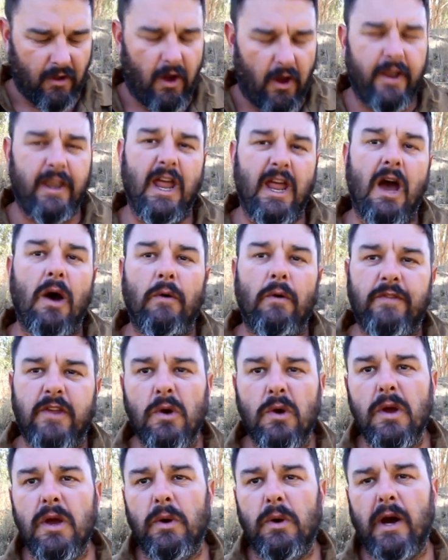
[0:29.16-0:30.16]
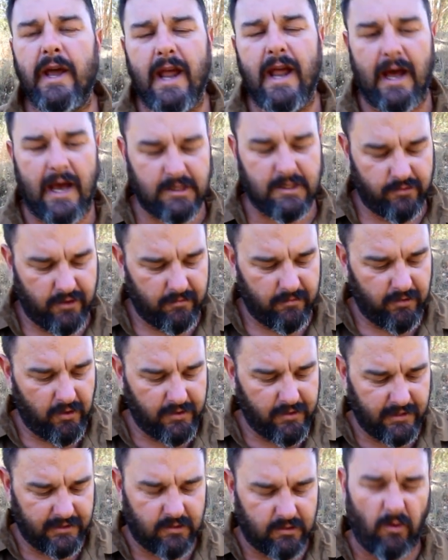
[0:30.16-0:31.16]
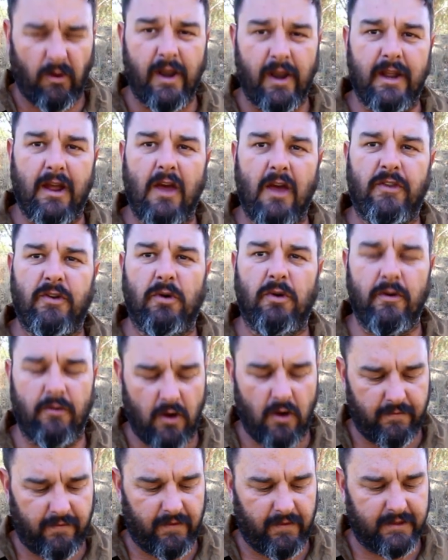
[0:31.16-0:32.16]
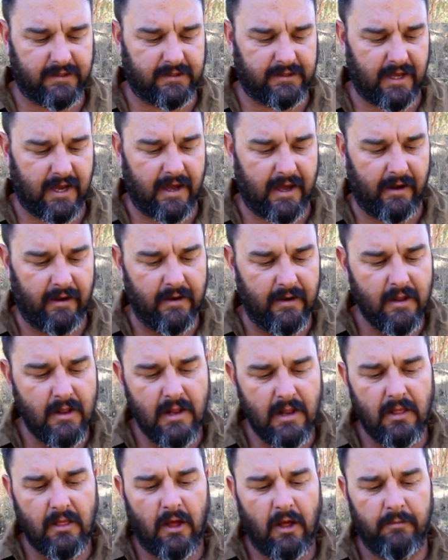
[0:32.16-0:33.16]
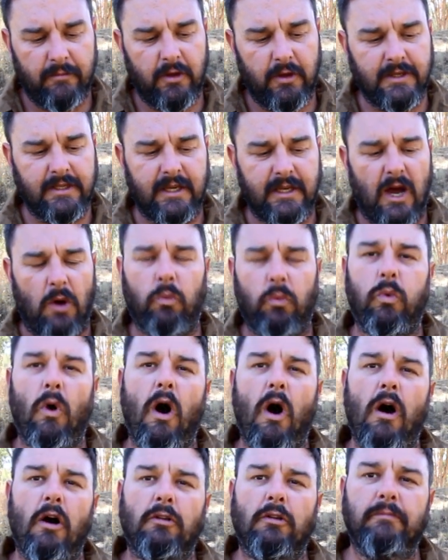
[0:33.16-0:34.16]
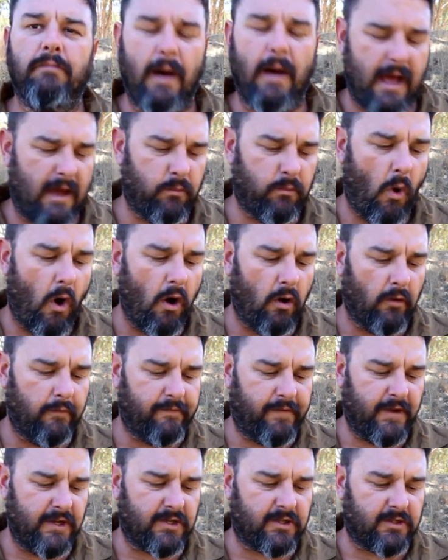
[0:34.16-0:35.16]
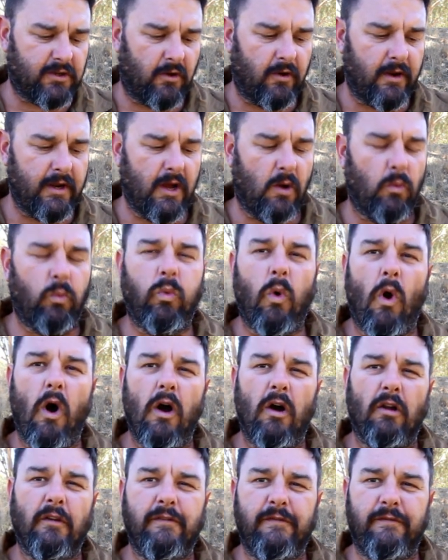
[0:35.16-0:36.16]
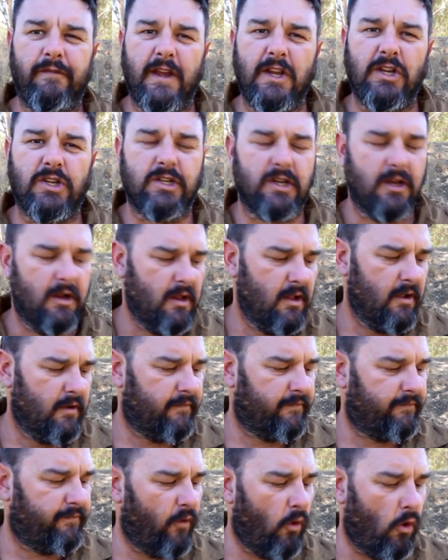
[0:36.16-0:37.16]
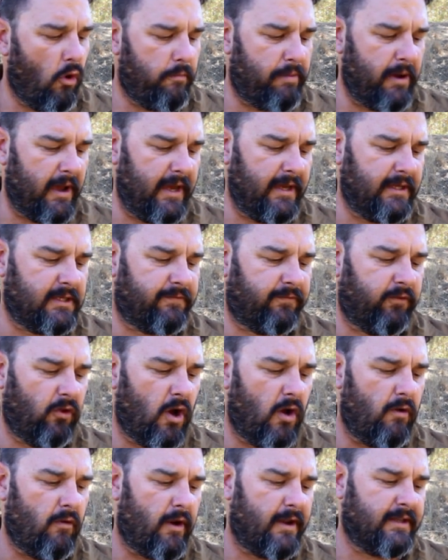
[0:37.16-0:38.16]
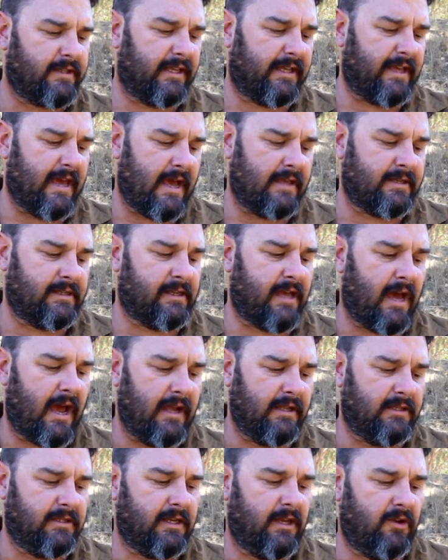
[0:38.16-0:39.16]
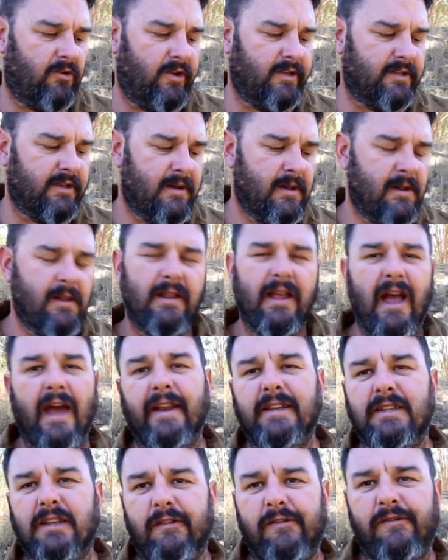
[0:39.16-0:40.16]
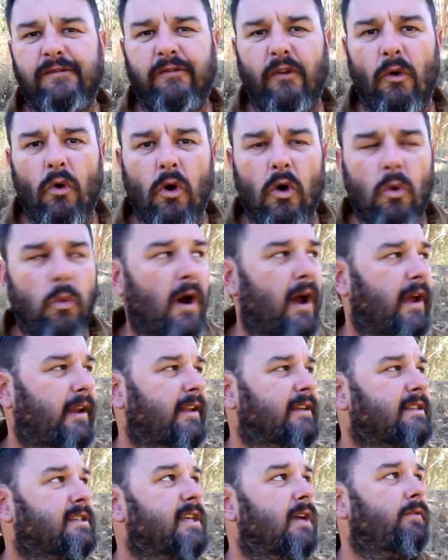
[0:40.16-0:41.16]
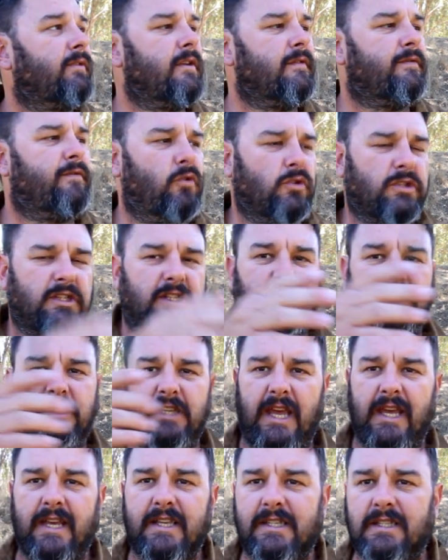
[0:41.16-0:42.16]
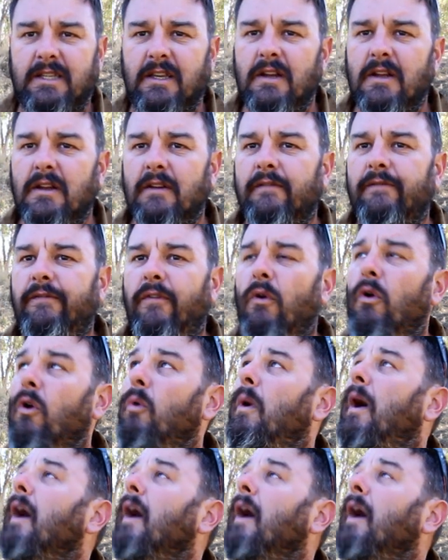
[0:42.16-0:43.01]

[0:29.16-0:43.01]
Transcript: I know a few of you are going to ask what I'm using, so I'm going to go through it right from the start. I'm using a wild, a wild fish, sorry, a wild fish four piece fly rod. It's the Cascade series and it's a four weight, a seven foot six four